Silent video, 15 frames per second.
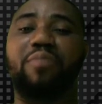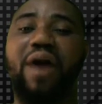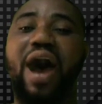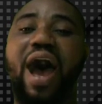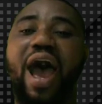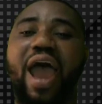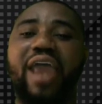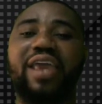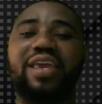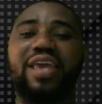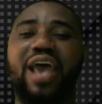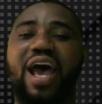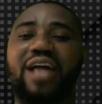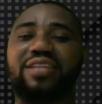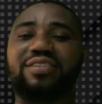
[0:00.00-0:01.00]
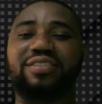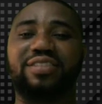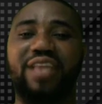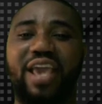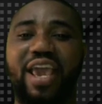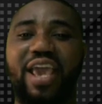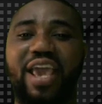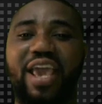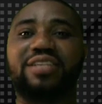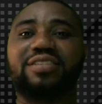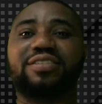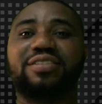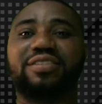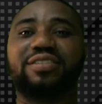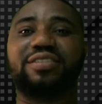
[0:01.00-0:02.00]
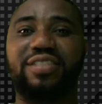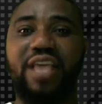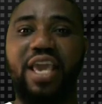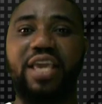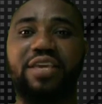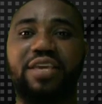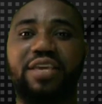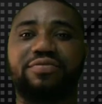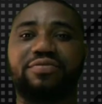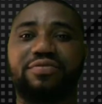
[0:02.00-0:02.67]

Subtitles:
Bye and stay safe.